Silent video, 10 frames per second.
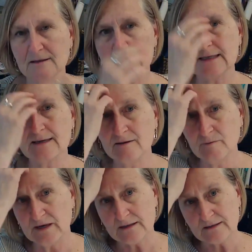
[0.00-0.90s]
on a
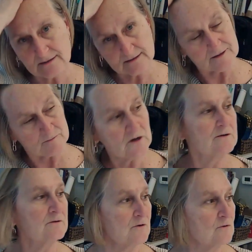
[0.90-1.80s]
daily basis to
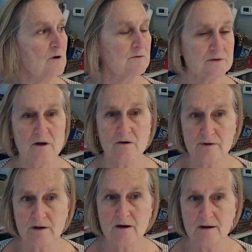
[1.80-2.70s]
monitor what was
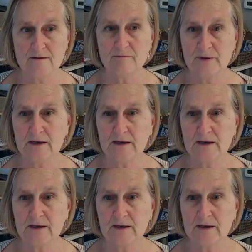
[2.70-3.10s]
going on.